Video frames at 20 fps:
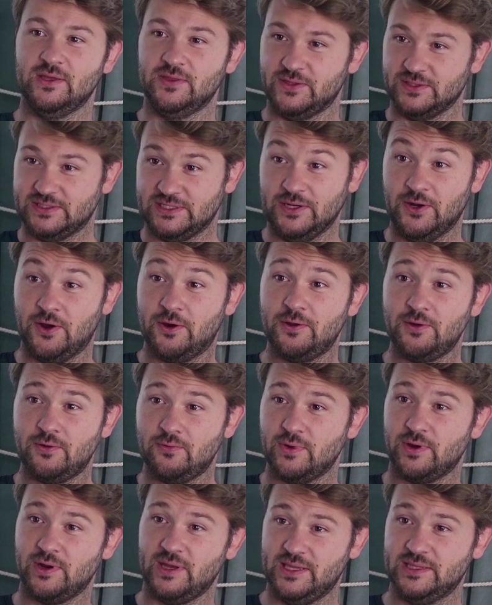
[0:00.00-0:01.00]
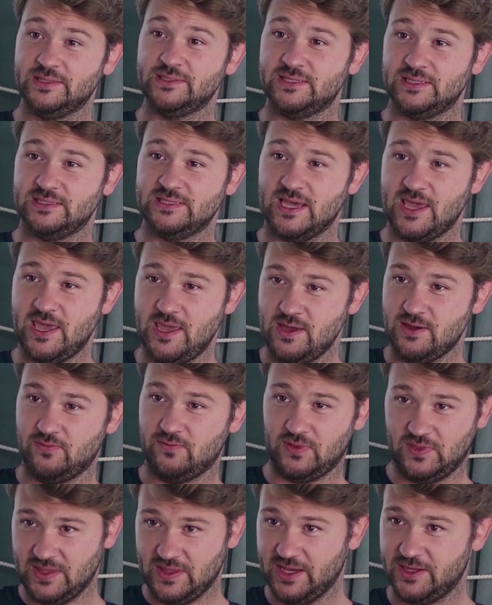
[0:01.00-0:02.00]
the scenario we're in today
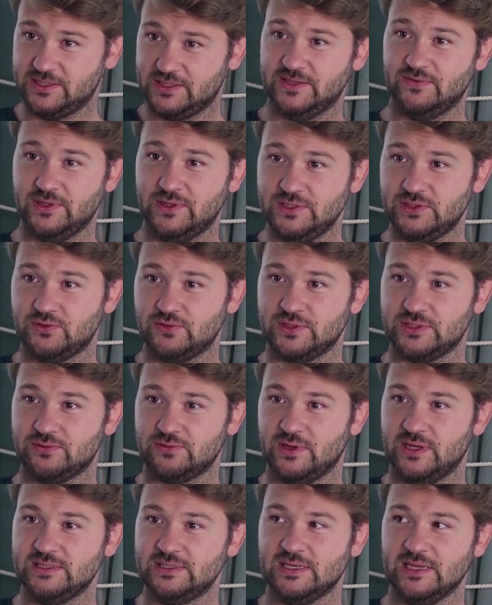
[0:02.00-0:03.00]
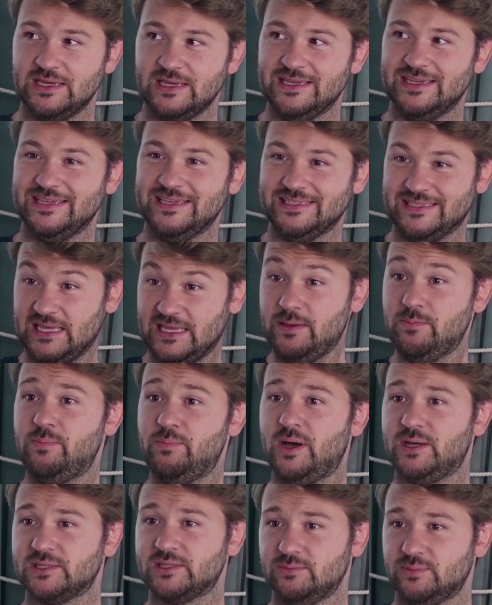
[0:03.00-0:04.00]
with negative interest rates is
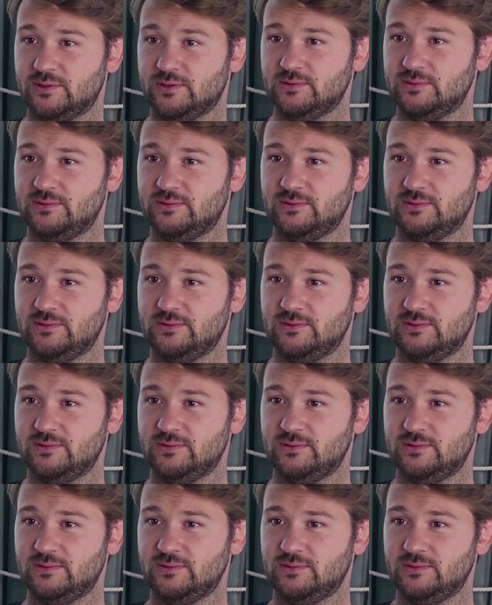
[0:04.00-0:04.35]
impossible.